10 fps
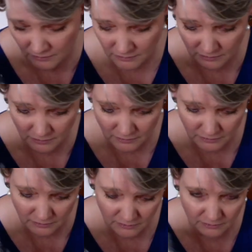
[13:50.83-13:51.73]

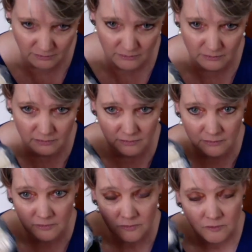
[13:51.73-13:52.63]
Mm-hmm.
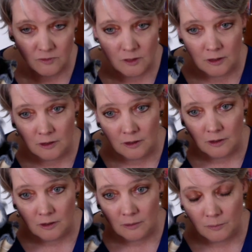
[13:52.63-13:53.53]

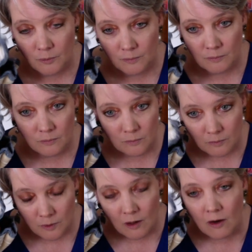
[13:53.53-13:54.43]

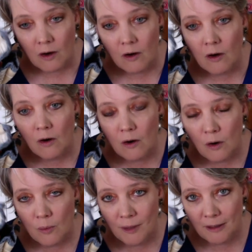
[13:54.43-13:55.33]
Mm.
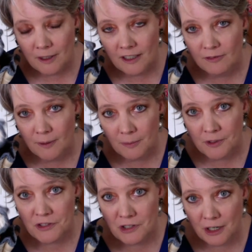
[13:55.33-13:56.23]
Oh, maybe if people
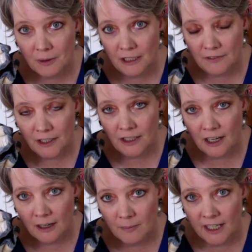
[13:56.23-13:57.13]
start leaving
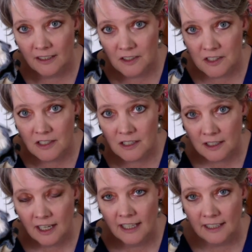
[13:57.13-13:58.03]
comments
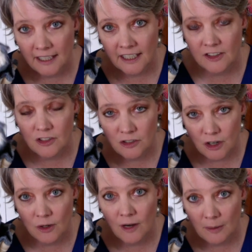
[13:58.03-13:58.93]
and letting us
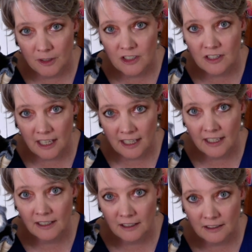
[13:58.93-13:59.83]
know how much
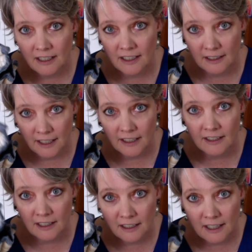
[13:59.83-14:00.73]
they they
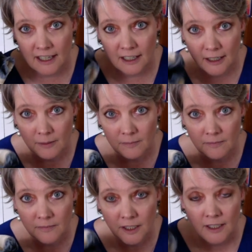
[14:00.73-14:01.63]
like the
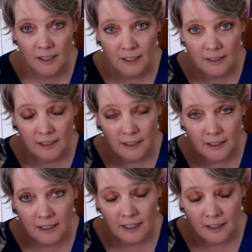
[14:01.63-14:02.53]
clam and they
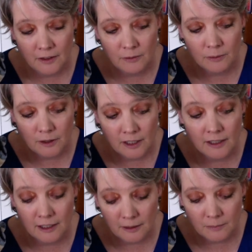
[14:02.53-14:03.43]
like Kathryn, they
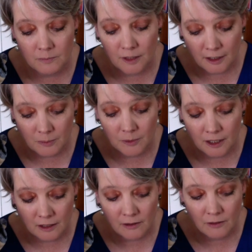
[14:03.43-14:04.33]
like like
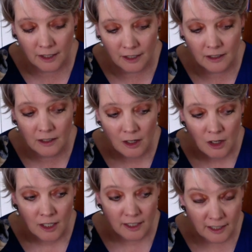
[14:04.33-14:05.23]
me, okay,
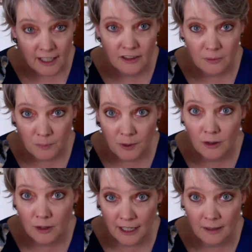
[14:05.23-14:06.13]
and like the
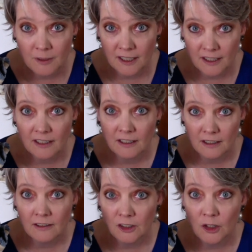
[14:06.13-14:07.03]
programming,
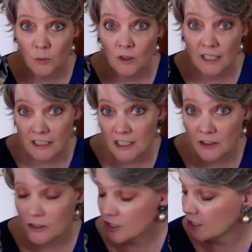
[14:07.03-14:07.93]
you know, we'll
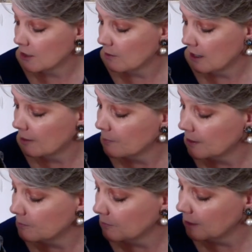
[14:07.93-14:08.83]
continue to show up
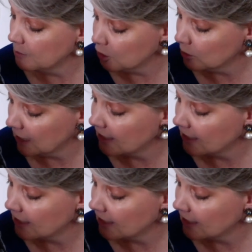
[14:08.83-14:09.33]
and maybe you'll